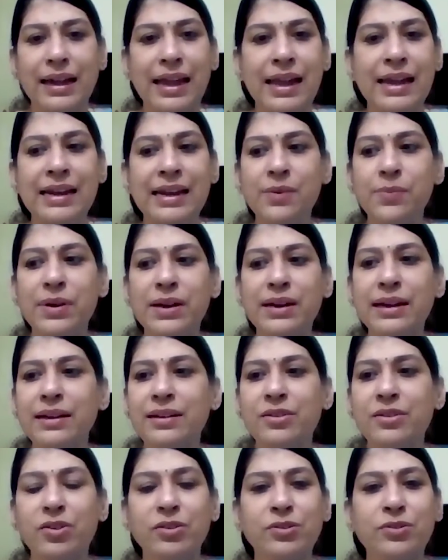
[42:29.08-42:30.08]
anyone I
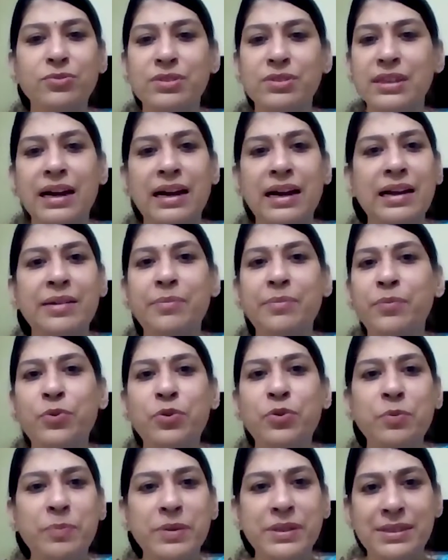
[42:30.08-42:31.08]
talk to say I am
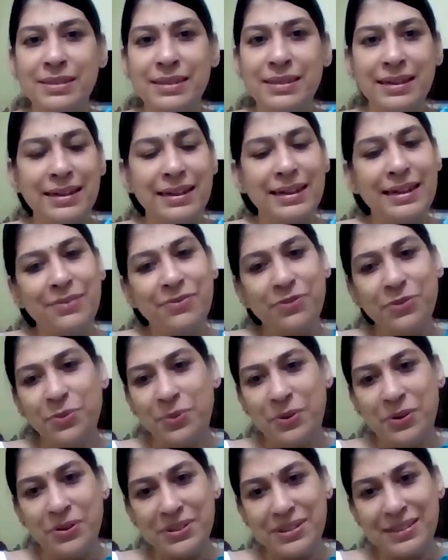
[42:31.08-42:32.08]
more busy than I ever
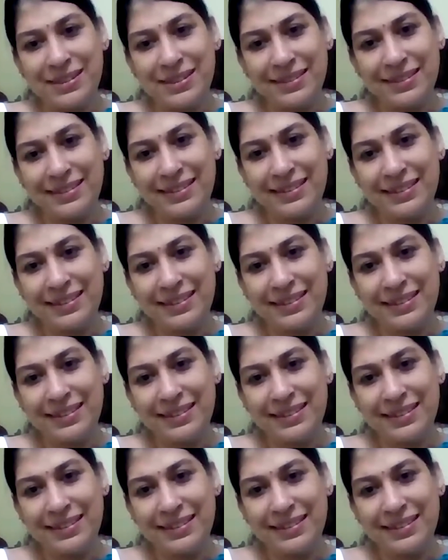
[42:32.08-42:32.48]
was.